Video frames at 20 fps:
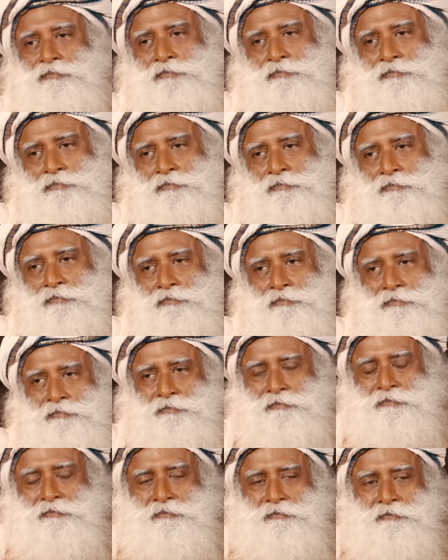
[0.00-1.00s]

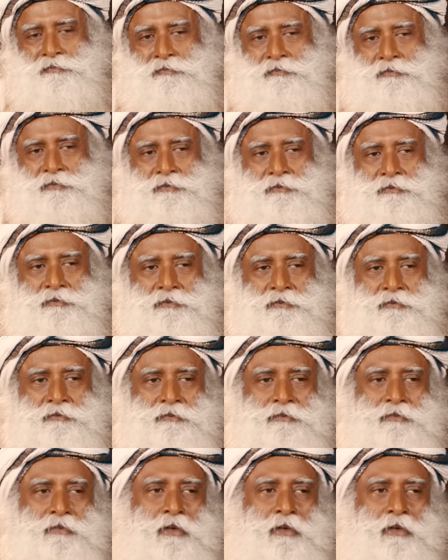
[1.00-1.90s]
(silence)